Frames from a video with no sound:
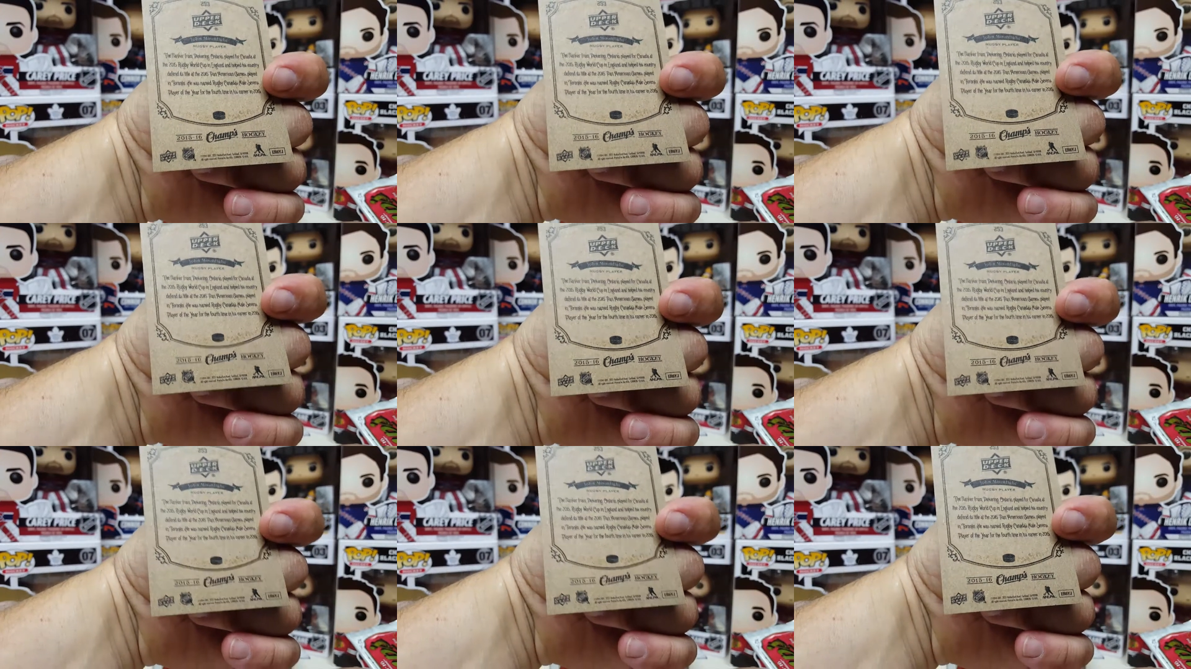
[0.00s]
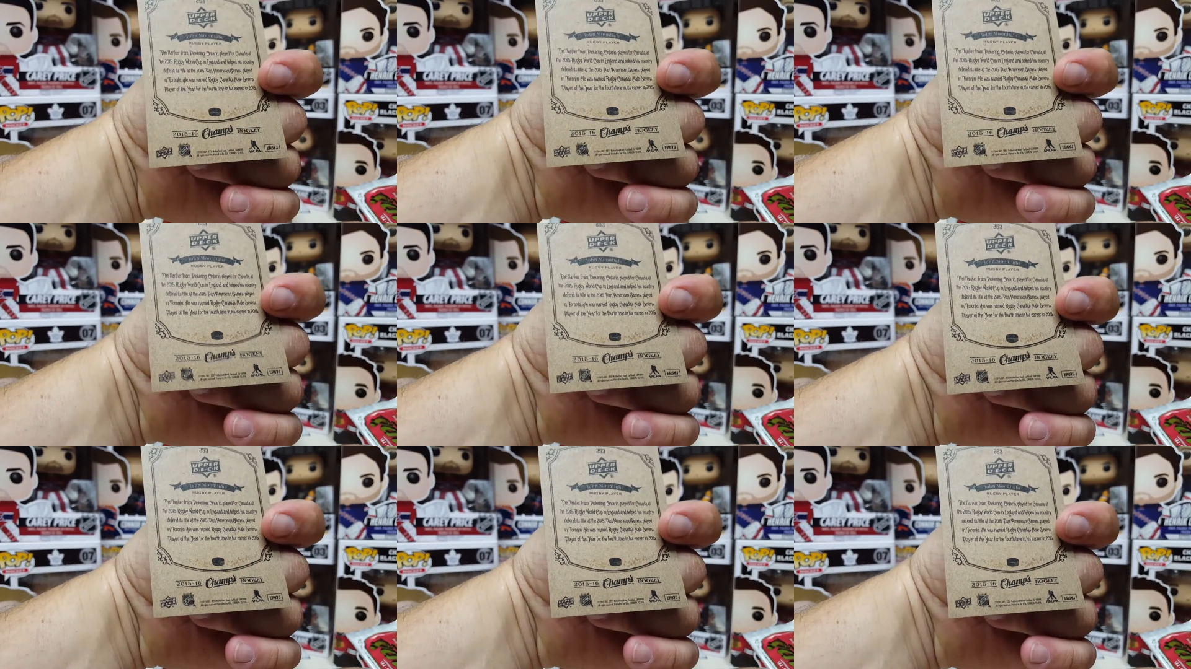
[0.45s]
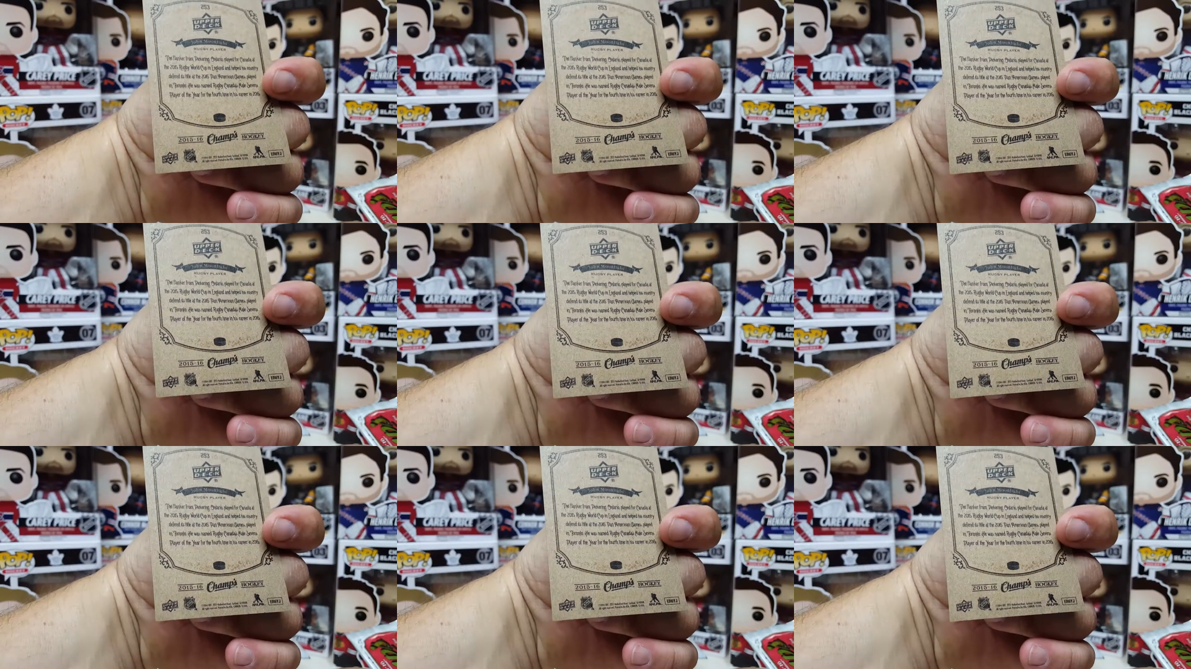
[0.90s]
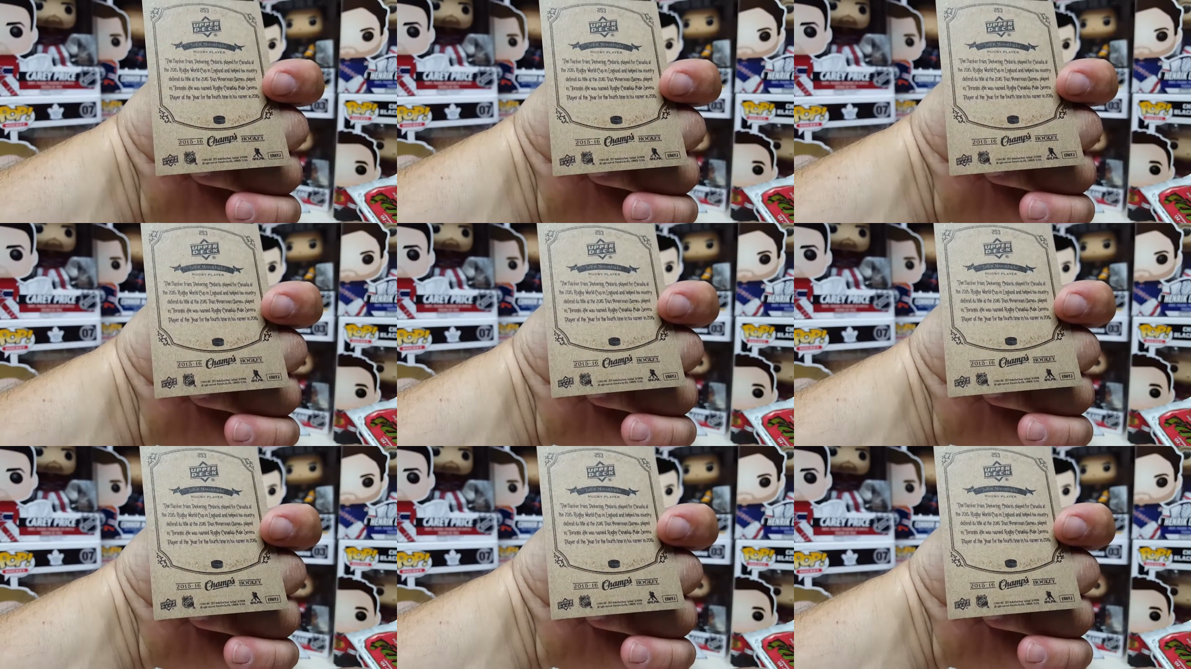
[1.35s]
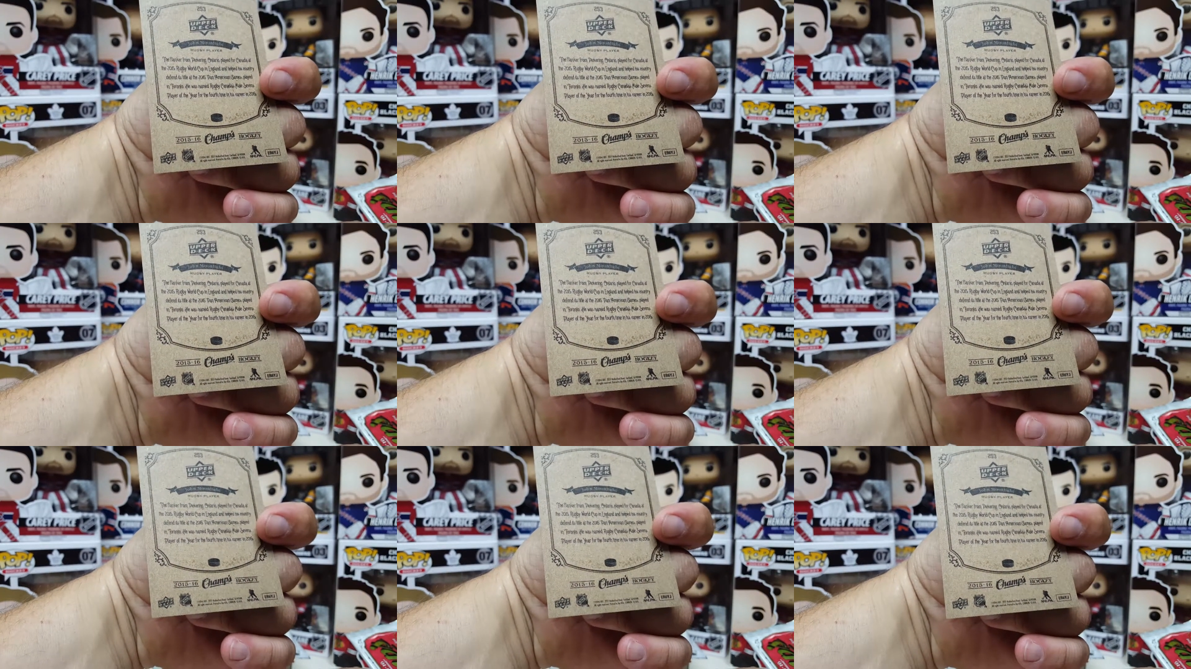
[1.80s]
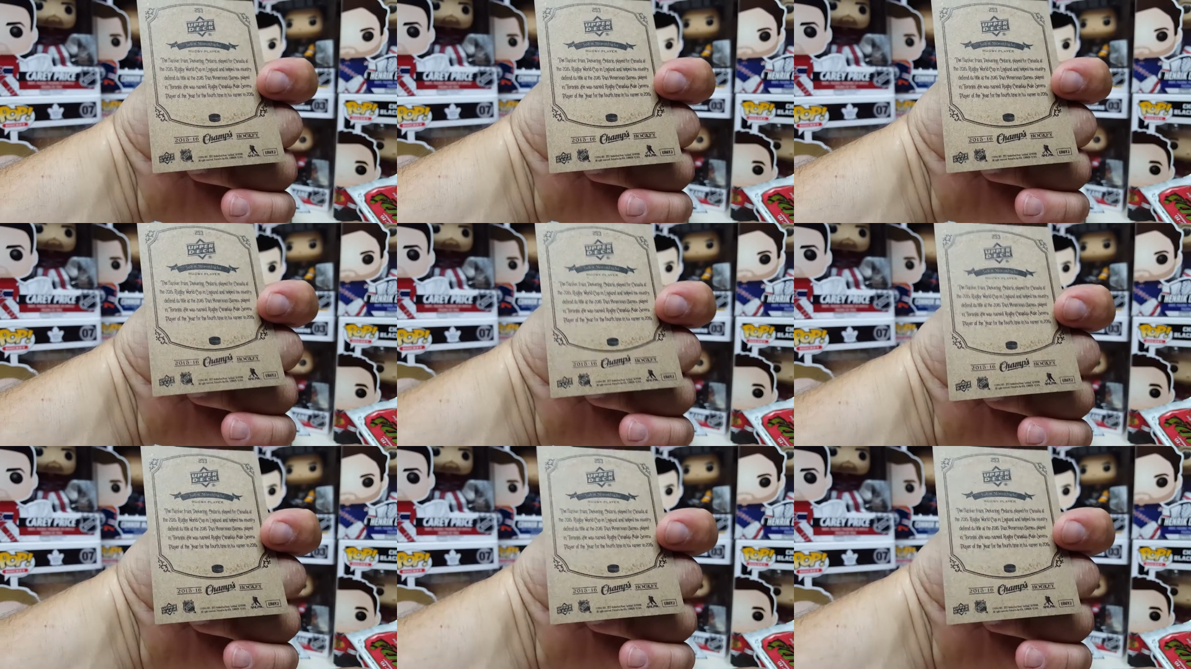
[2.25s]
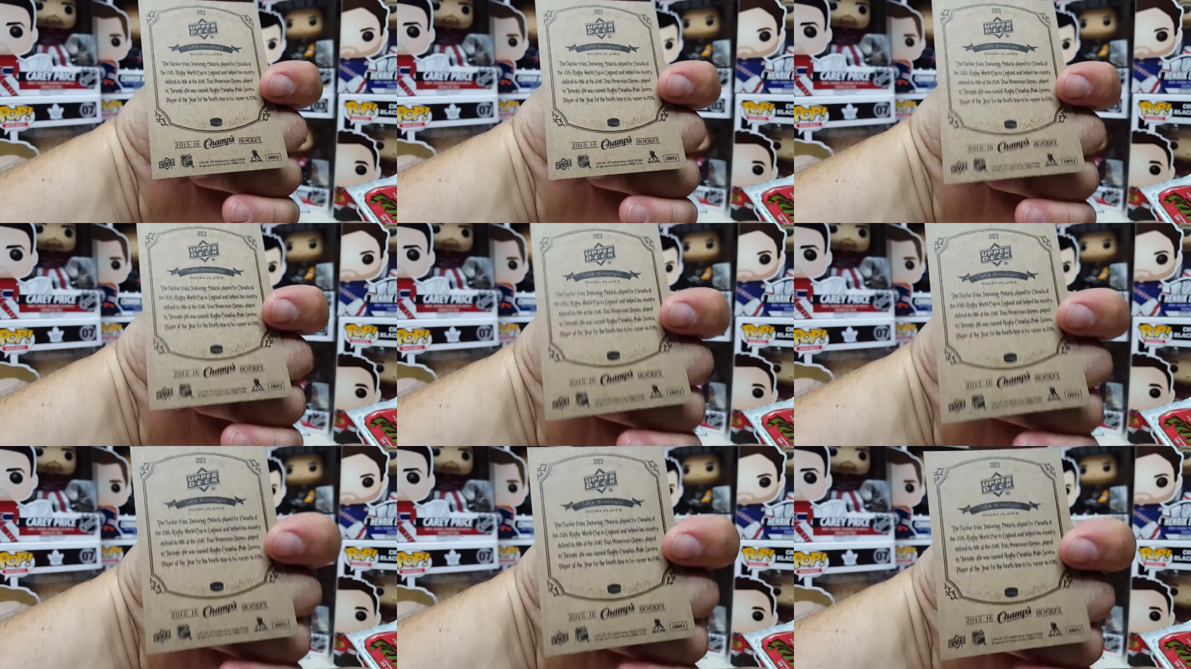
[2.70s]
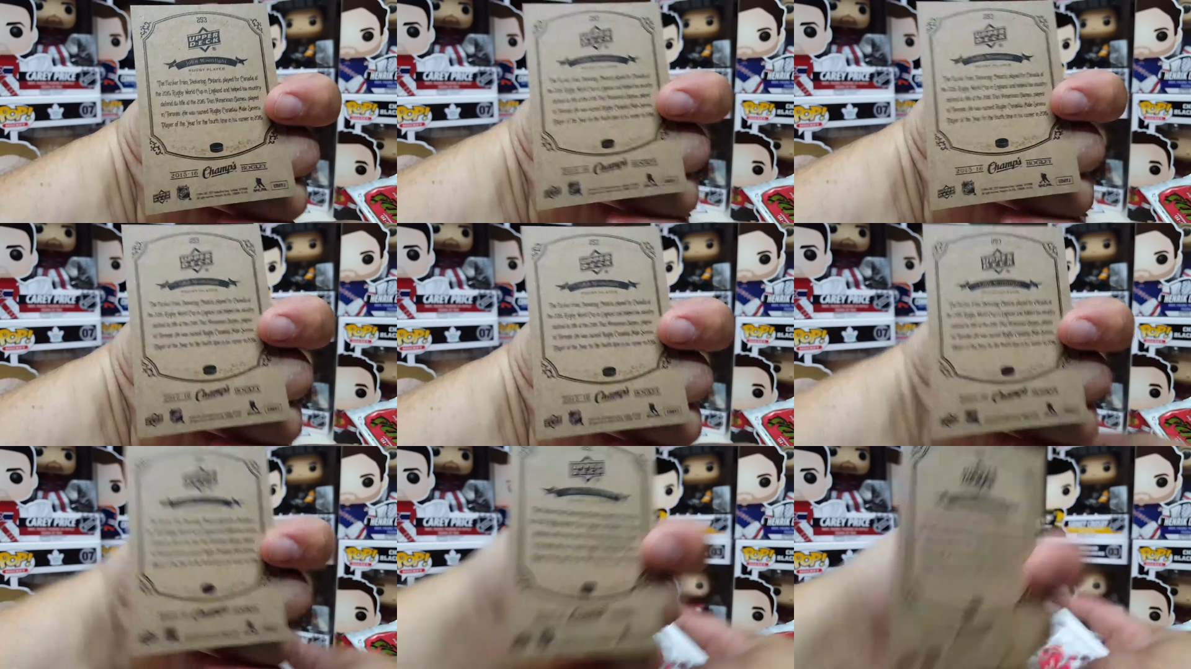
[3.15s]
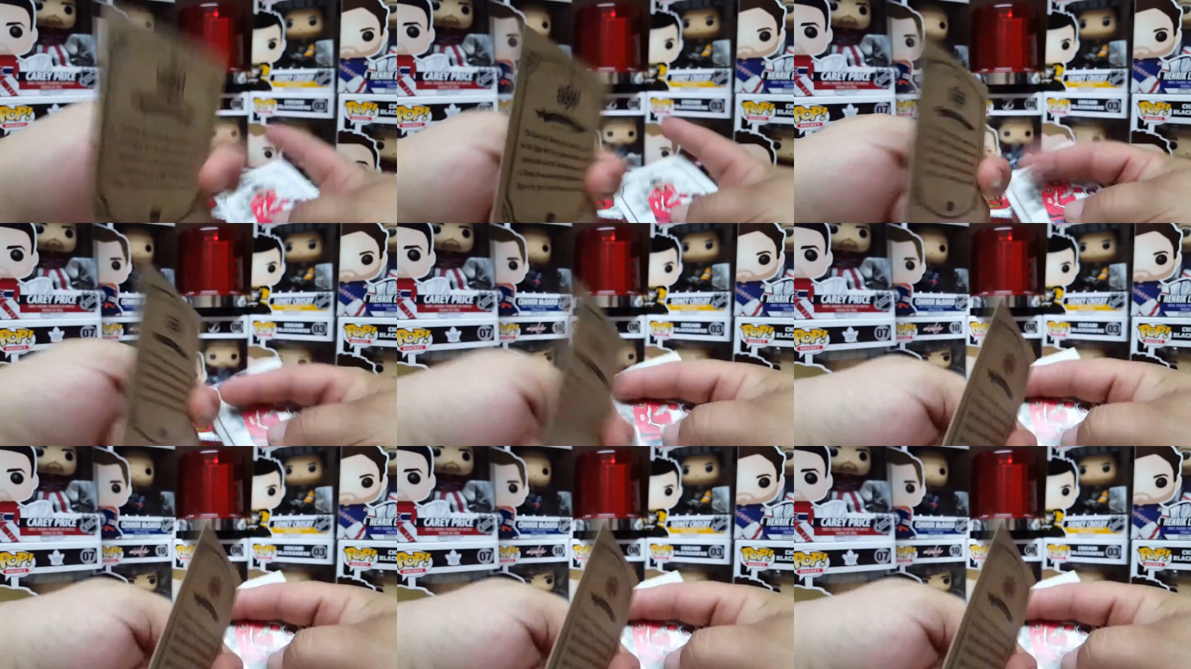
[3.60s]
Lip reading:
(no speaker visible)